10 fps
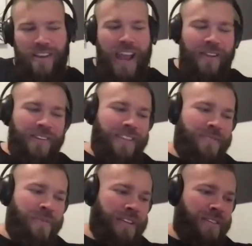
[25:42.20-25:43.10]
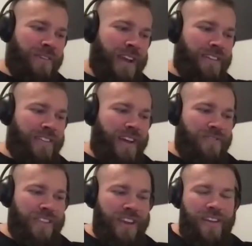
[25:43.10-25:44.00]
anyway, that's my little rant on
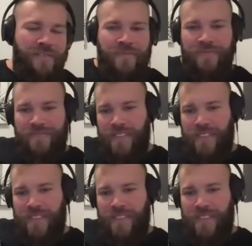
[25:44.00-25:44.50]
that for the day.